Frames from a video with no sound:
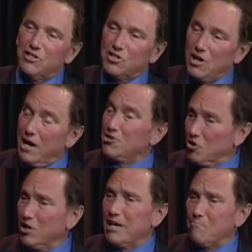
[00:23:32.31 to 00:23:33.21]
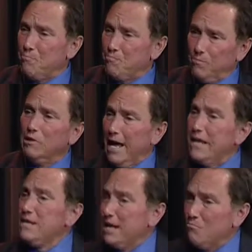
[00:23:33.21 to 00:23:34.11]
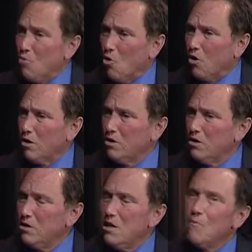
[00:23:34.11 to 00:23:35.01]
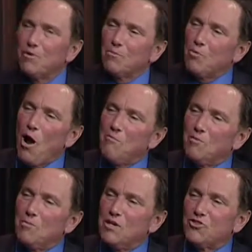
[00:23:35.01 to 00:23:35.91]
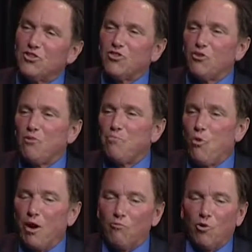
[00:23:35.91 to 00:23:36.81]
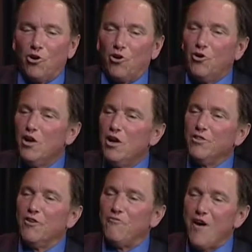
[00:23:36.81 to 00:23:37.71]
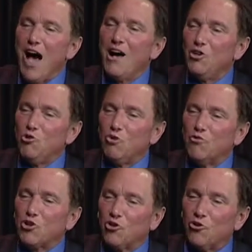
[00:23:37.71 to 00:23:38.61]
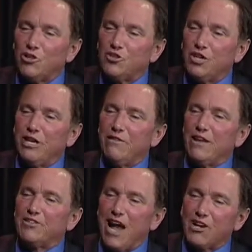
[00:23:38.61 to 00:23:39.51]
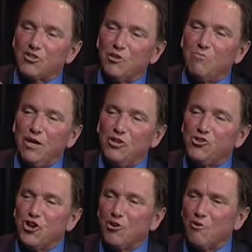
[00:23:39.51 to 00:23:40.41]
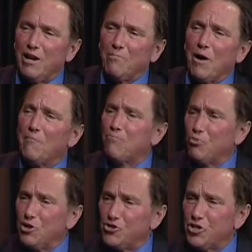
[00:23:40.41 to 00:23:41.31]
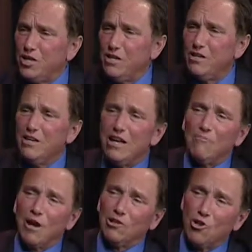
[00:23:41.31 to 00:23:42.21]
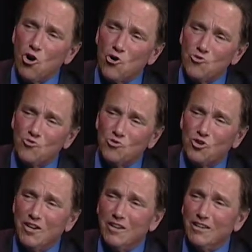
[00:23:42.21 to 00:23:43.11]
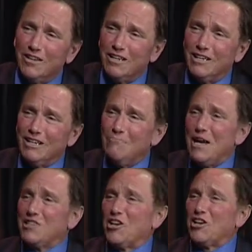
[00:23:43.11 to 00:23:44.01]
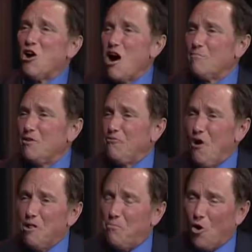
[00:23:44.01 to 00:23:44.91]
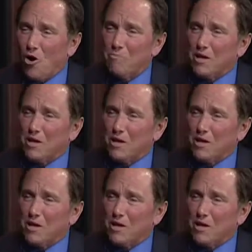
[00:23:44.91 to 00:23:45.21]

decides they're going to keep lending more. Yeah. But the problem is, isn't there a point where the value of the currency that's actually being generated by printing and by loans uh, but makes the economy fall apart